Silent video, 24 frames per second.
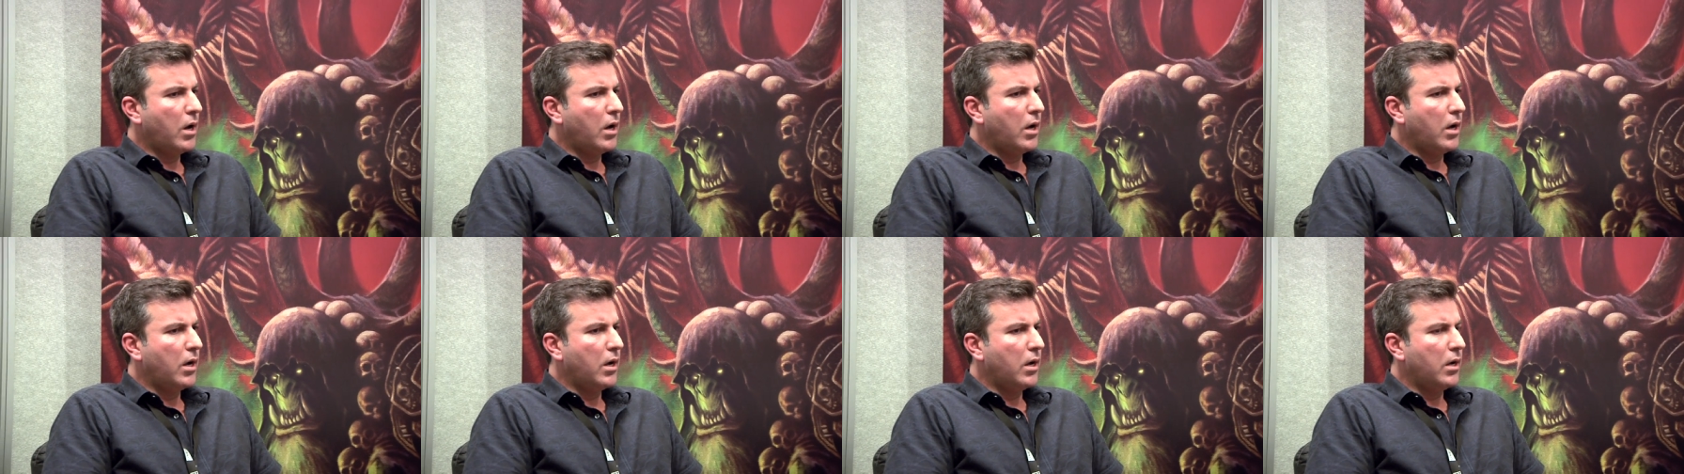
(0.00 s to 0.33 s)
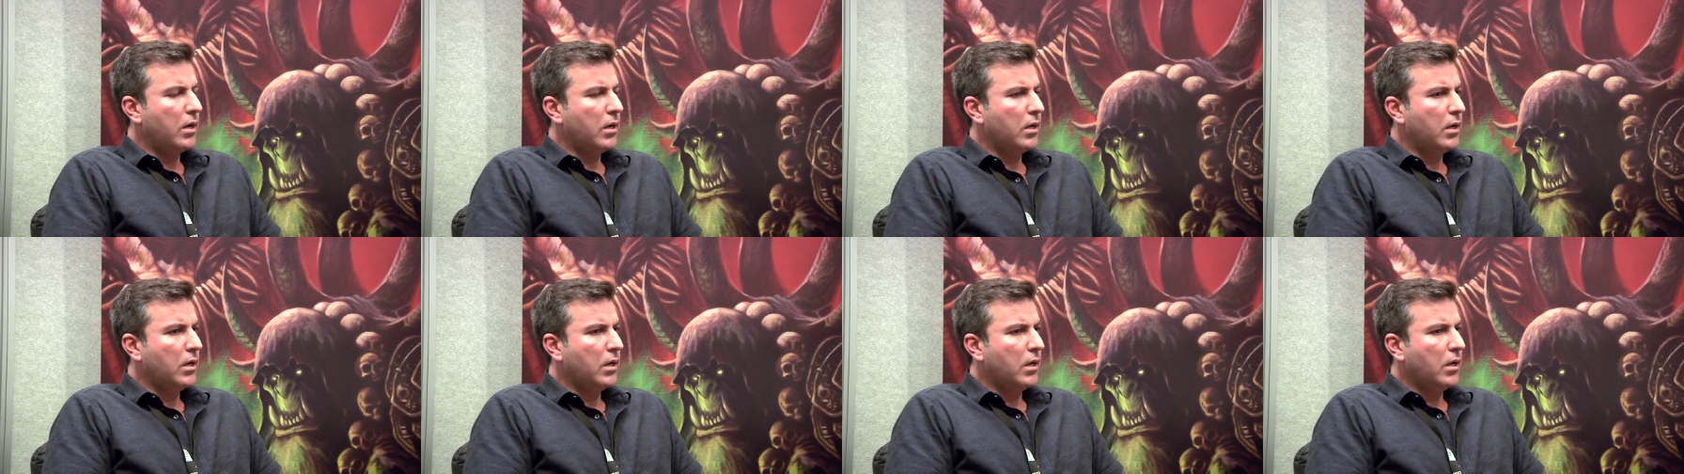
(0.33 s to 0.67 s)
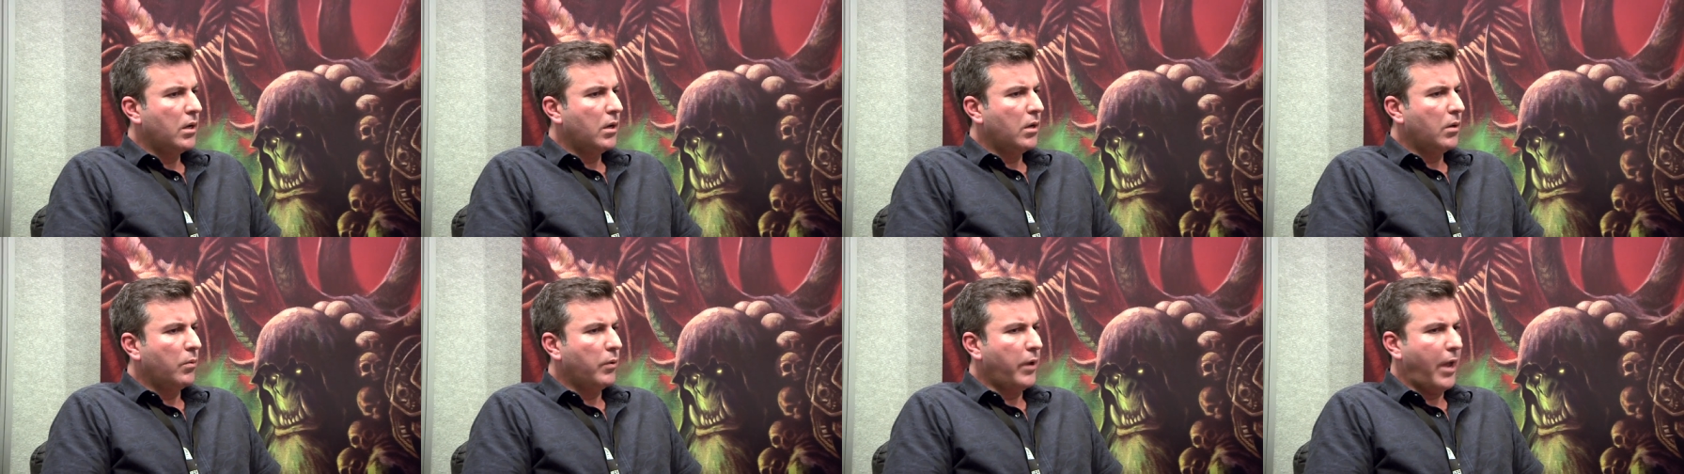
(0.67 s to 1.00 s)

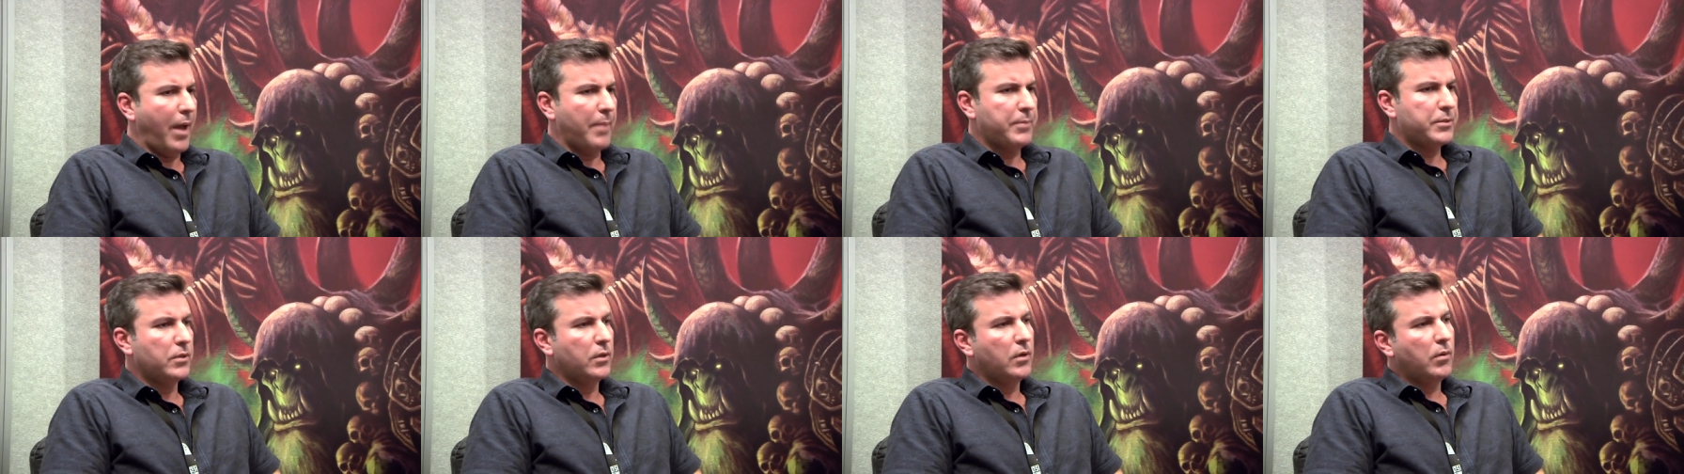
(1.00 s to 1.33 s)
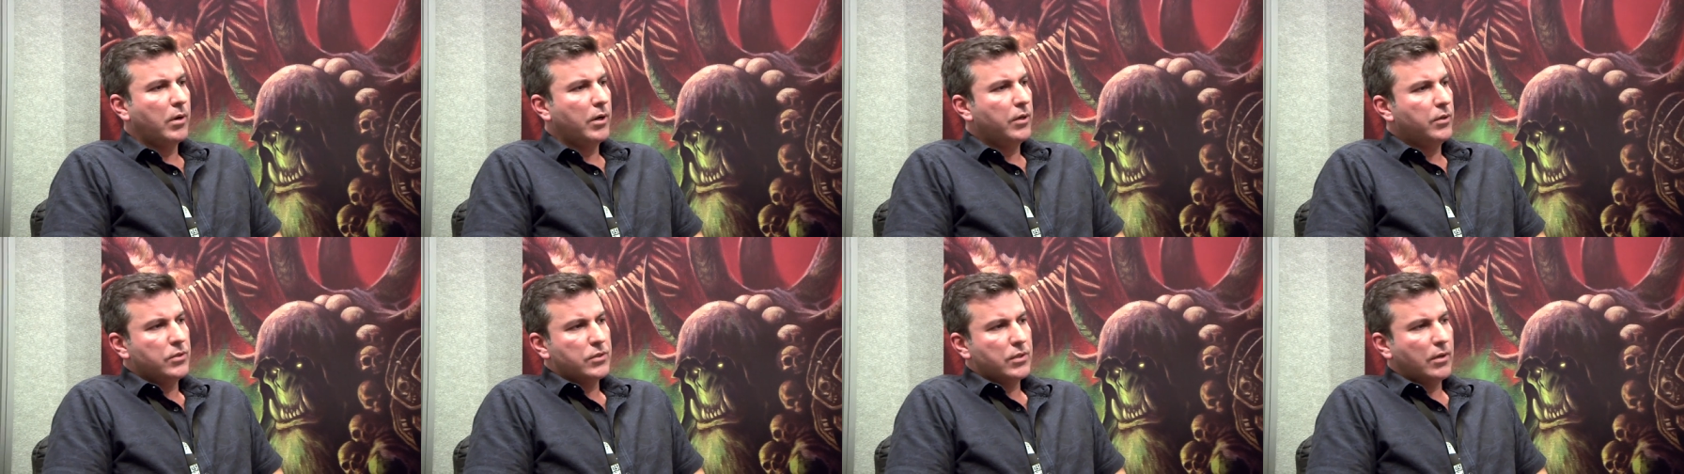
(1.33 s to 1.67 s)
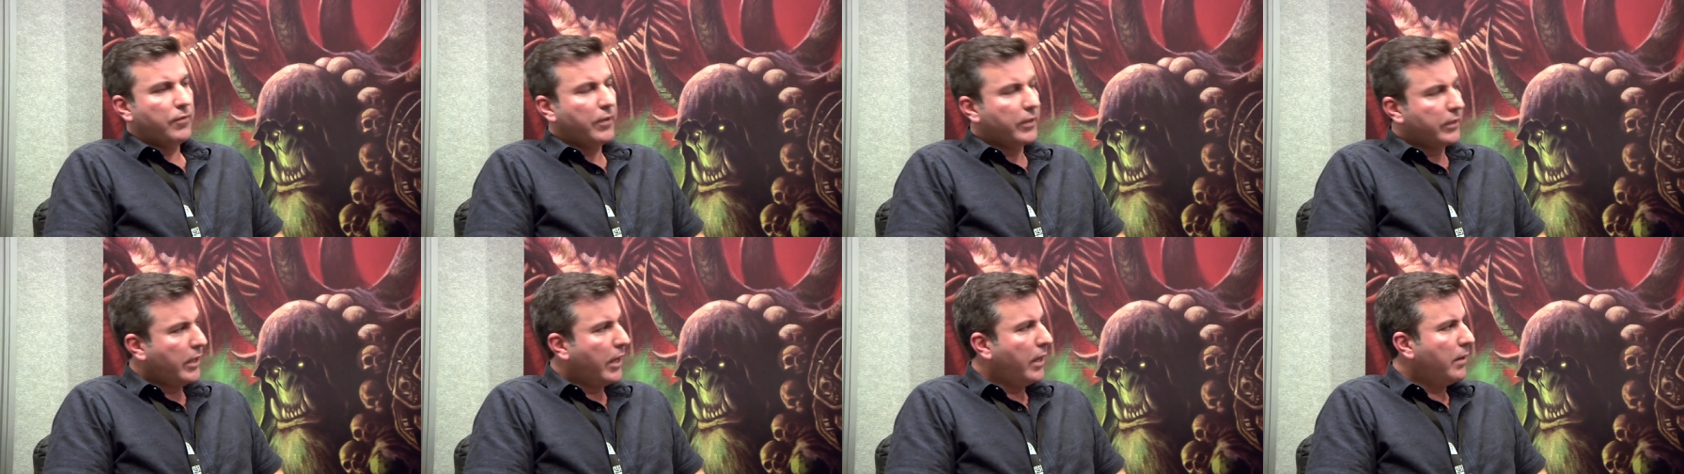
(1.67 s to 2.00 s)
uh, we absolutely want to do
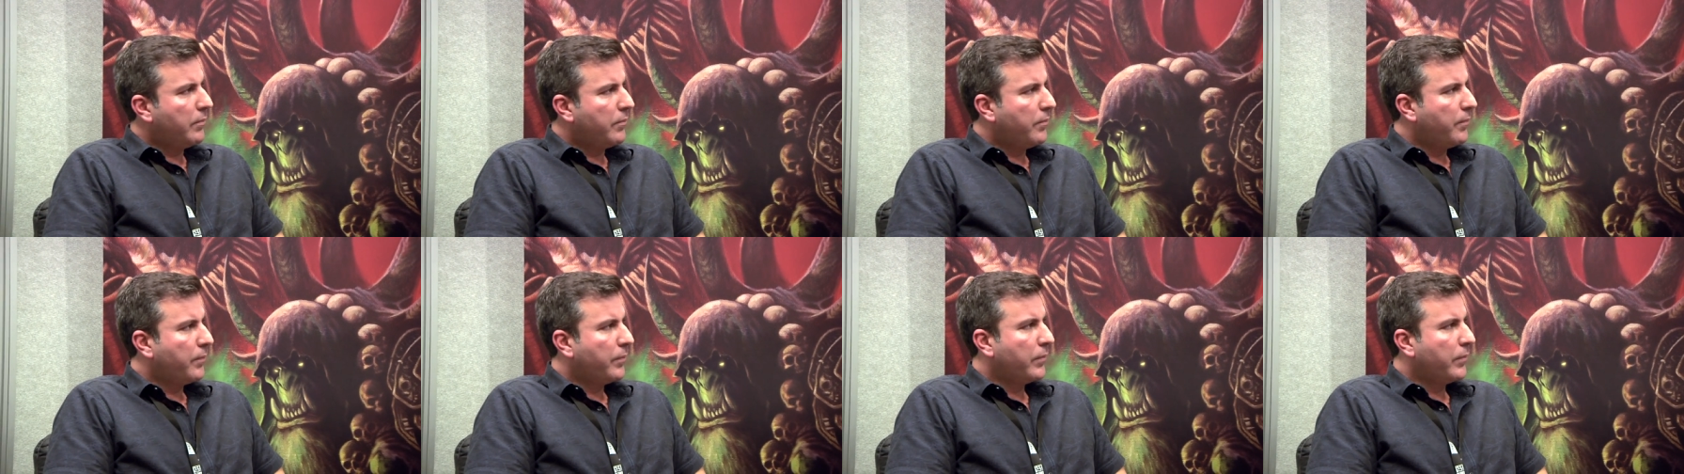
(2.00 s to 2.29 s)
stuff like that